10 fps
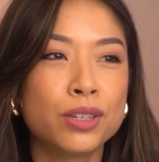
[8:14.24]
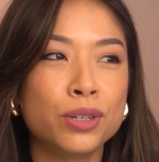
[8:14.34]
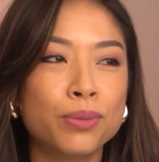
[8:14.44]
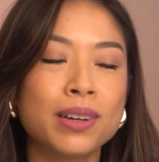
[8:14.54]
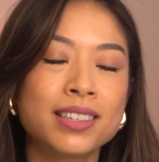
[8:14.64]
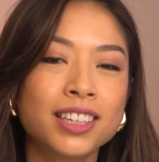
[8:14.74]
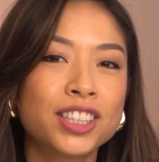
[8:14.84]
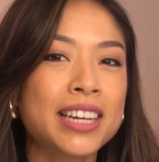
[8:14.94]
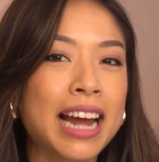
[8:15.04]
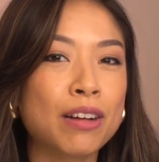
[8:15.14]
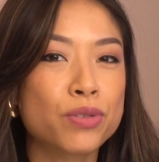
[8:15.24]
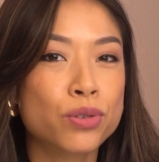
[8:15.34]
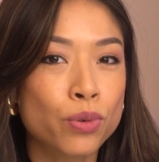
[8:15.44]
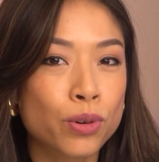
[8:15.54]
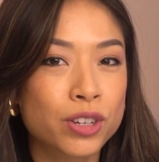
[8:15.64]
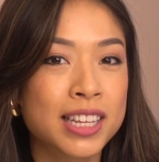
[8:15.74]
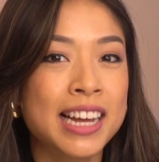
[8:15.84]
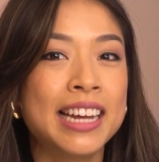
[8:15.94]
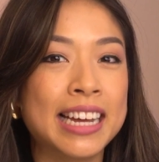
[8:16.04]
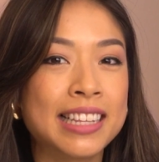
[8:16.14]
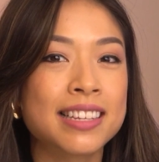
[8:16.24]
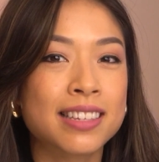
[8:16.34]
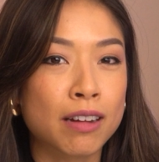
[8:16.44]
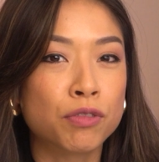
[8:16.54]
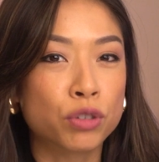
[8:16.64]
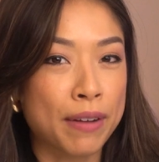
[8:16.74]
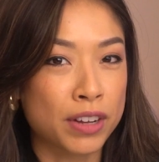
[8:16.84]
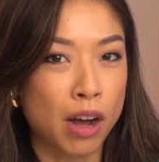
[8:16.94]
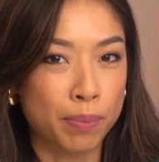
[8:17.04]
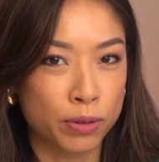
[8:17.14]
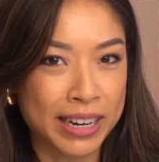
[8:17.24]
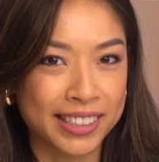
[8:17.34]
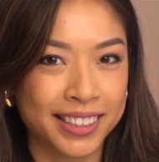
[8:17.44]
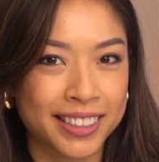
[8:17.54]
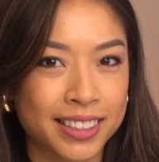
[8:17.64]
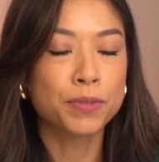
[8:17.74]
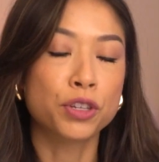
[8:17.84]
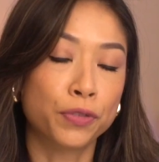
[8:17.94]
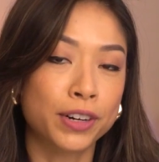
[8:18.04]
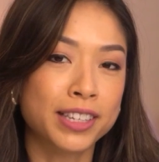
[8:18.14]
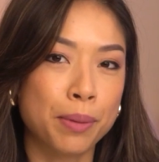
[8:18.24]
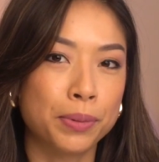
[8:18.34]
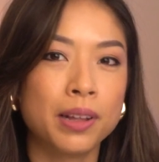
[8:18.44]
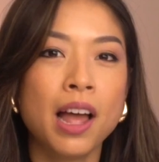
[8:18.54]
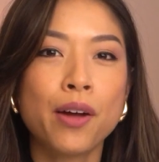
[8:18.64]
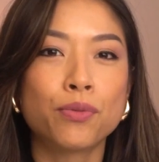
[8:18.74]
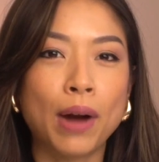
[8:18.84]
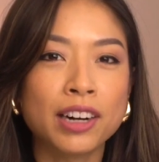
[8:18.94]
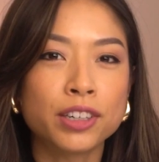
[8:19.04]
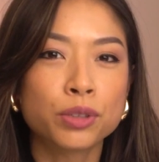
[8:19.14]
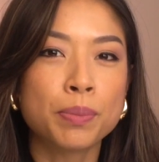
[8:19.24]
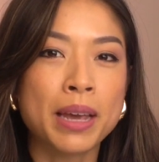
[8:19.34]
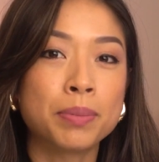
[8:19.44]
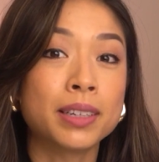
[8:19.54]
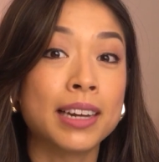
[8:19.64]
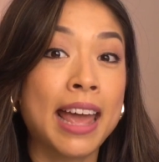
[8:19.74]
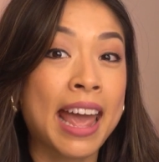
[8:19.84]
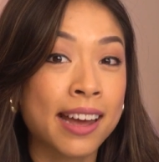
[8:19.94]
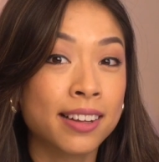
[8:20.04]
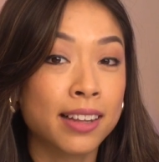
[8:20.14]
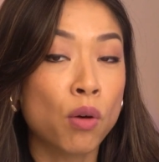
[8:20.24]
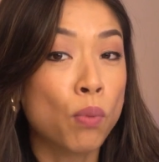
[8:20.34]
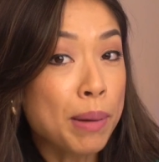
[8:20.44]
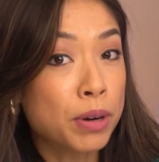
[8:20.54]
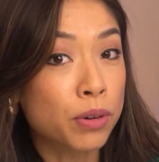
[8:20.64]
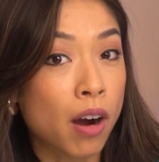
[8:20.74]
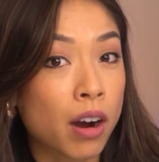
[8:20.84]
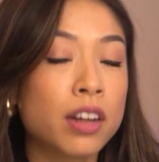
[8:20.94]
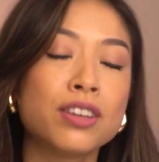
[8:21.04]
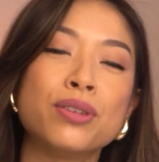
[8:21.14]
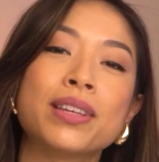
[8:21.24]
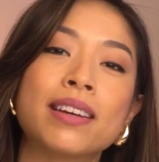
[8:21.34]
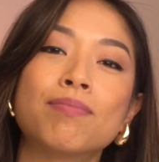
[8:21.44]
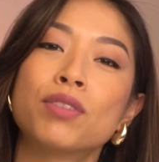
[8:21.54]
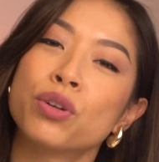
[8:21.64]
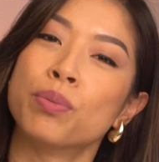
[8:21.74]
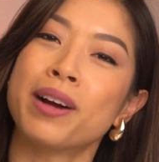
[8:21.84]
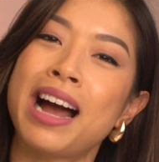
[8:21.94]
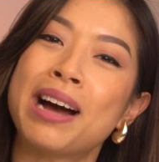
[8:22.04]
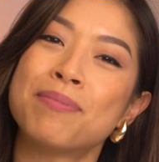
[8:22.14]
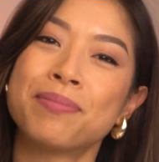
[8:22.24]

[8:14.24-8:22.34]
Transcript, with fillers: to essentially outsource its self-driving operations. So for example, riders will be able to hail a Waymo car using the Uber app.